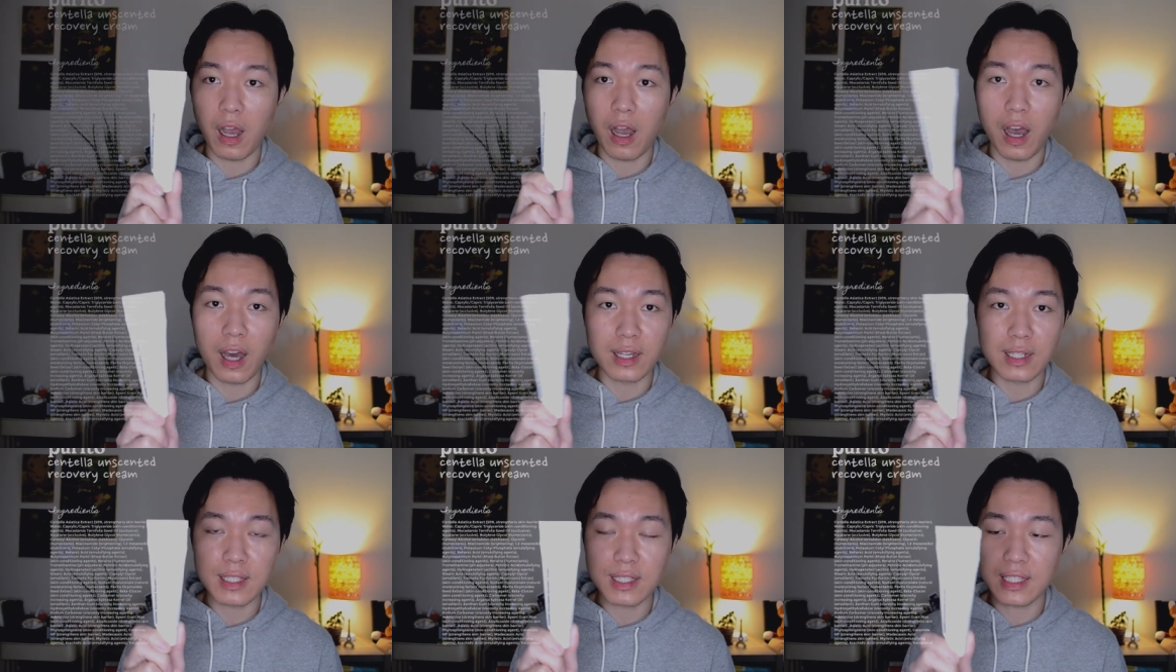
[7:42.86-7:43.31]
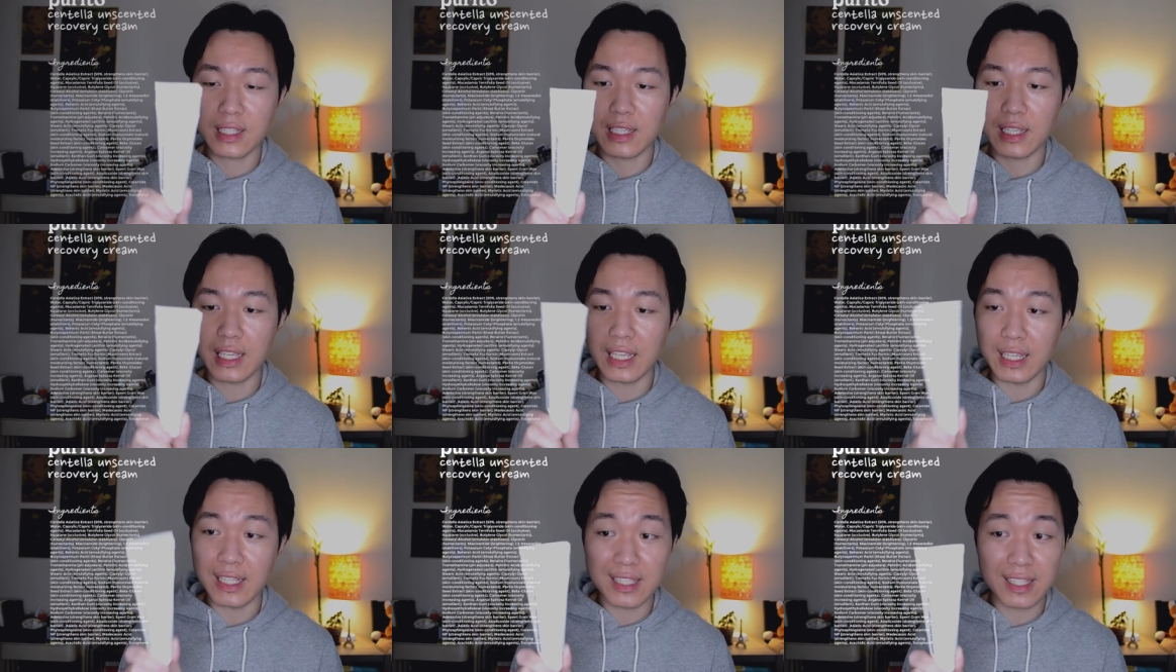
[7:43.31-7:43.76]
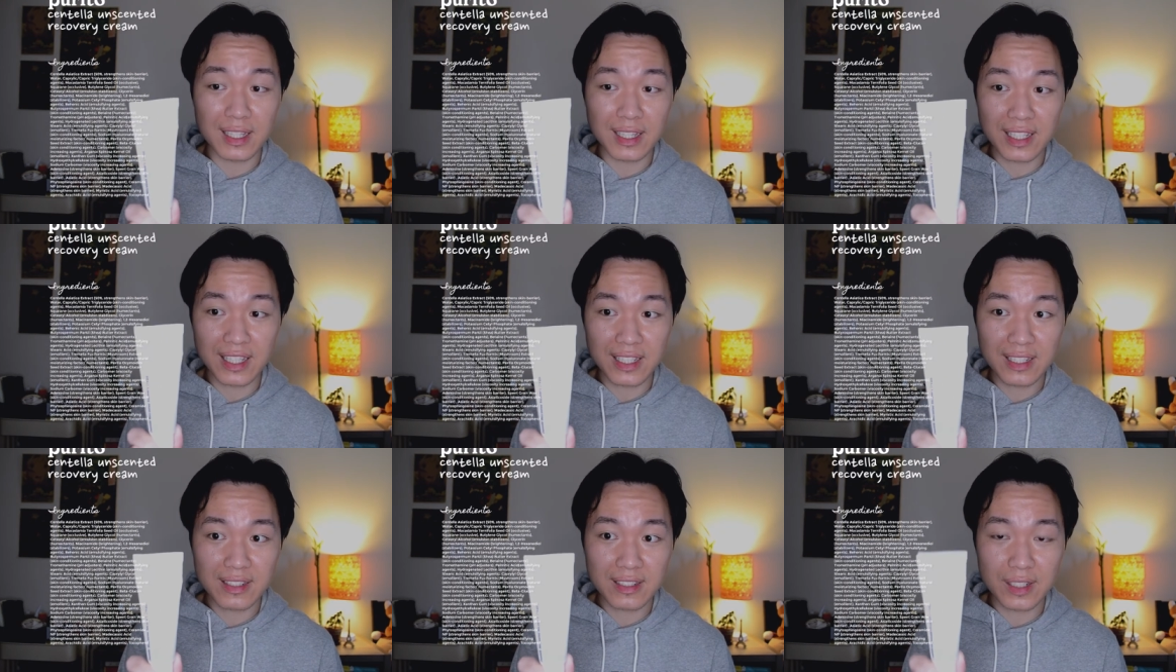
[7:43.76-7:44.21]
Honestly,
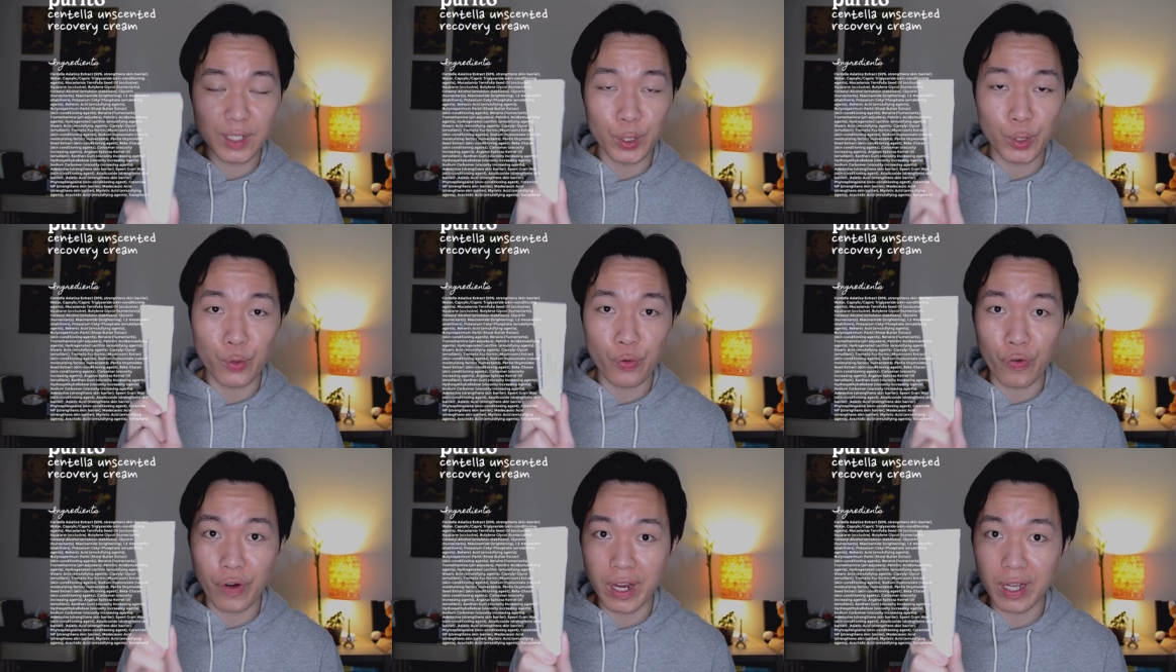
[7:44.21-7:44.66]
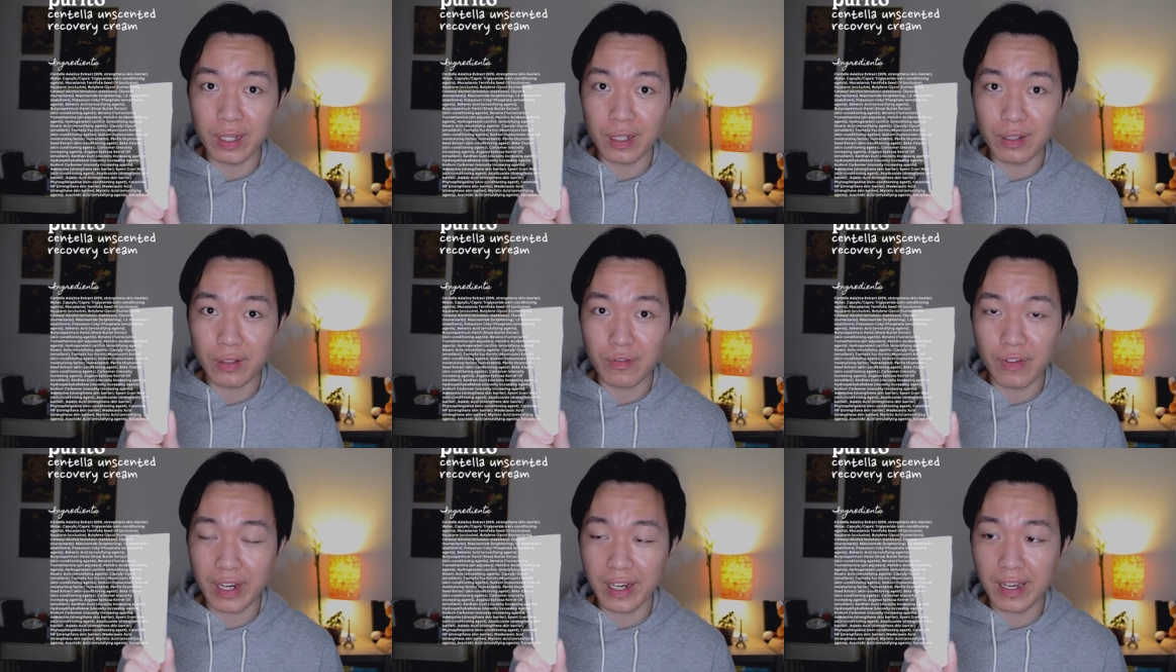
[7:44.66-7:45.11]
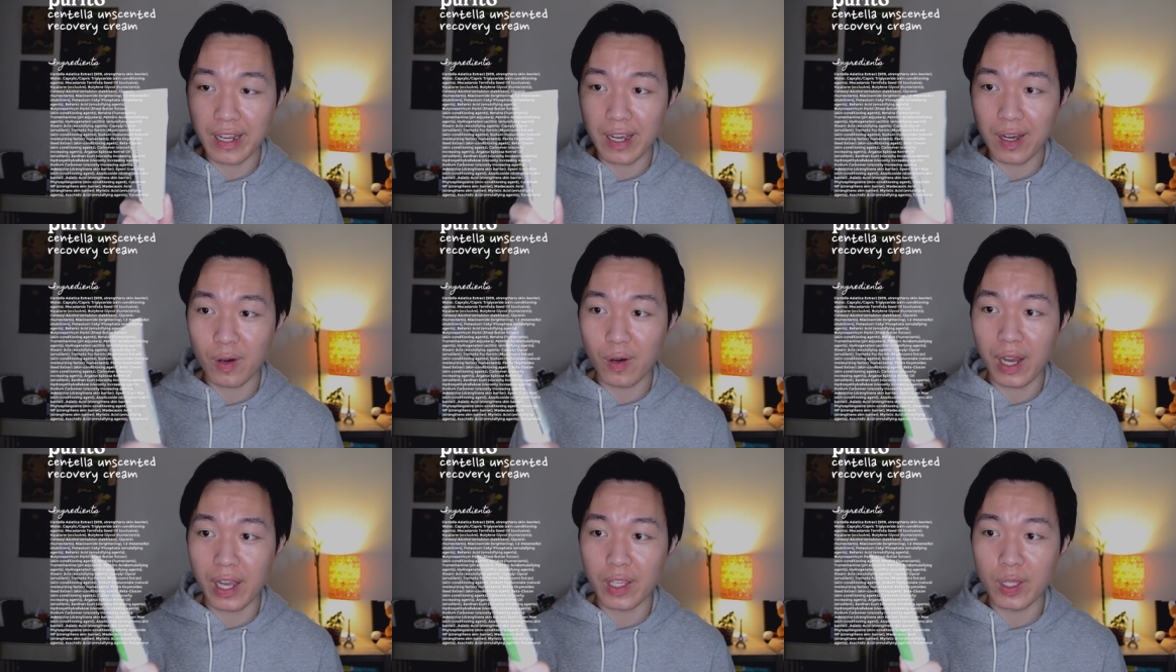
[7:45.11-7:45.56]
easily a grail right
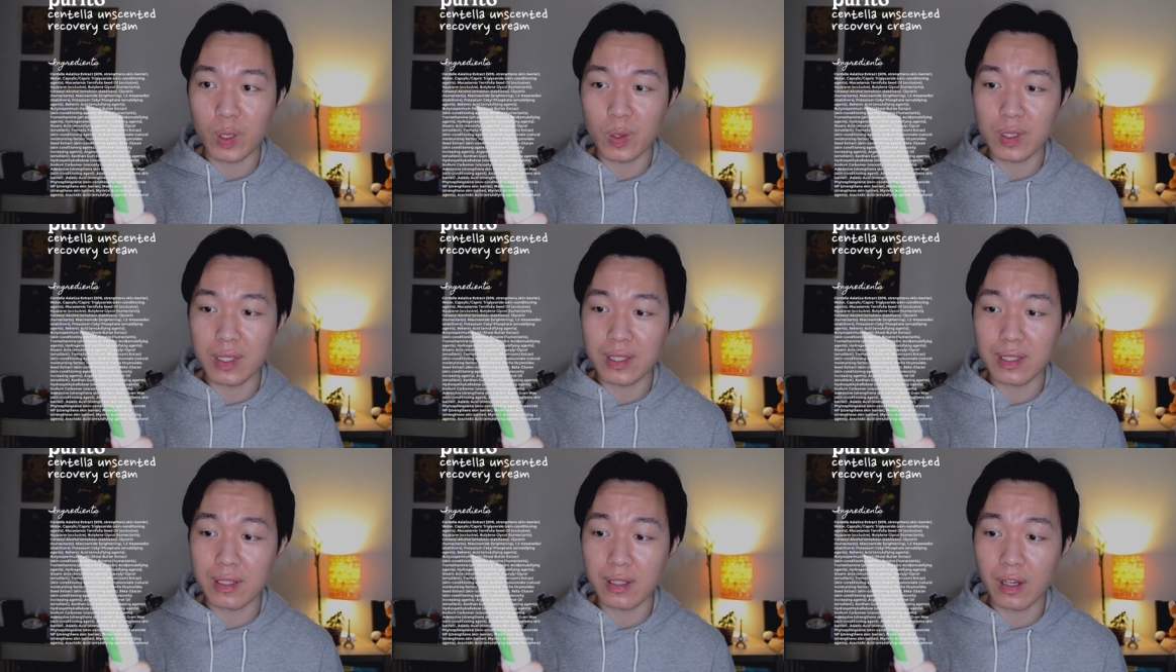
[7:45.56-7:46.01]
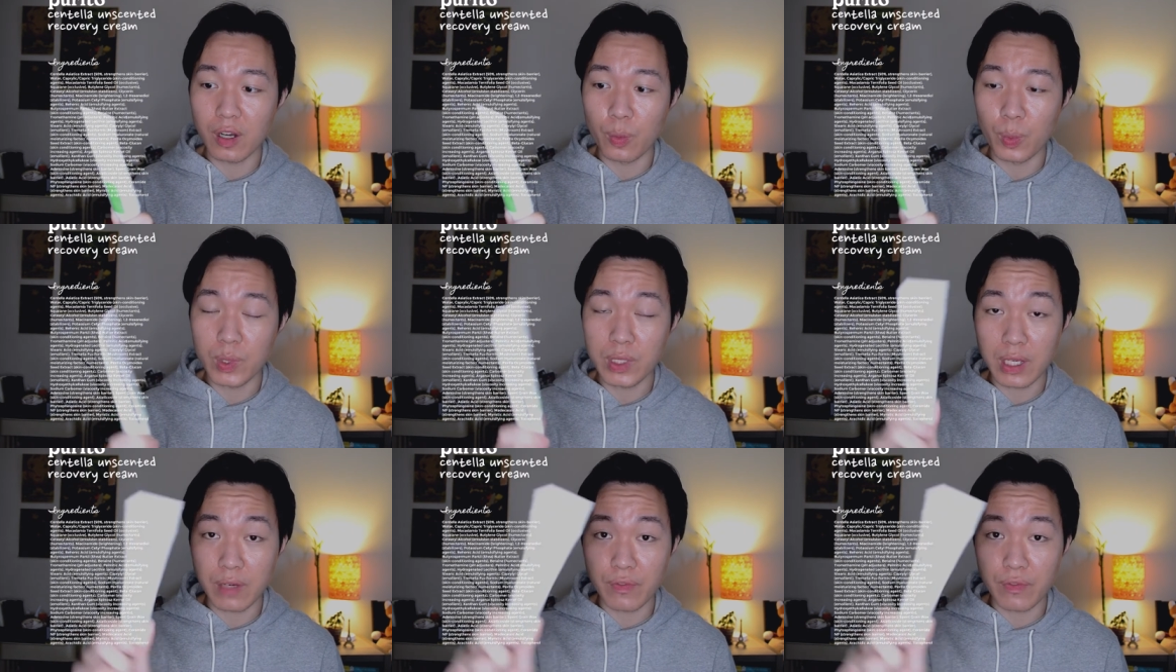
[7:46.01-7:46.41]
now. I use this almost